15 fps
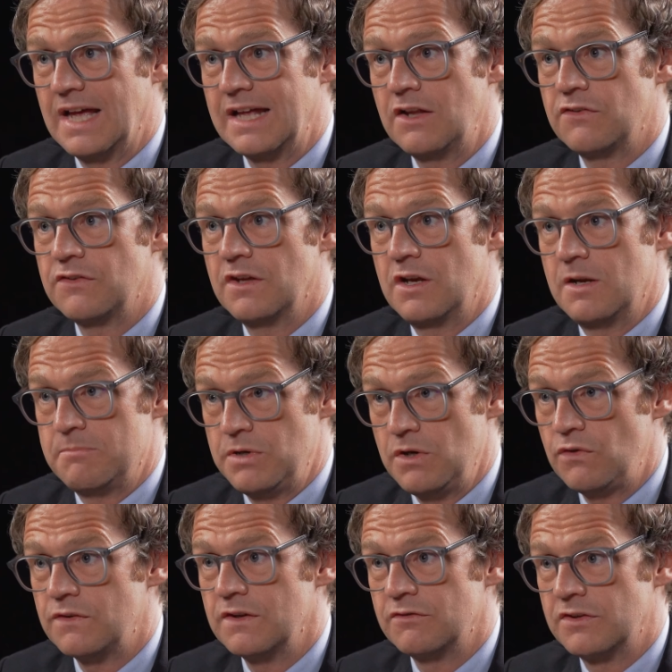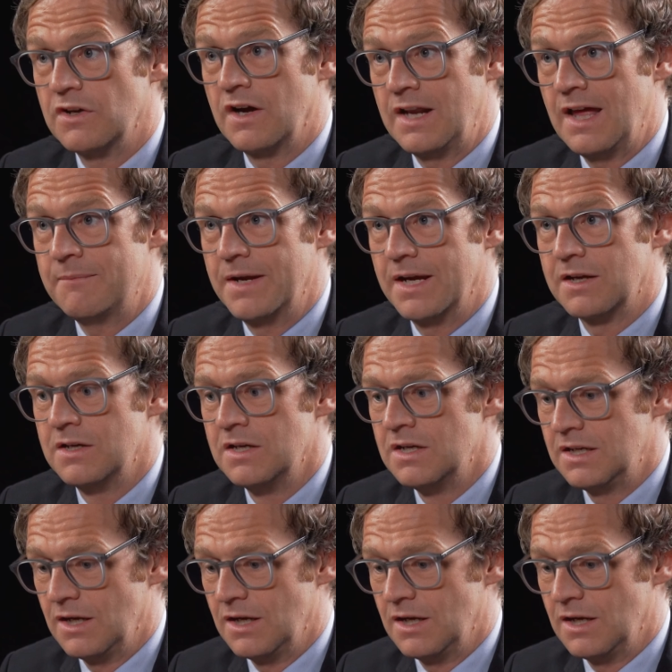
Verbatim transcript: that is an abusive dynamic.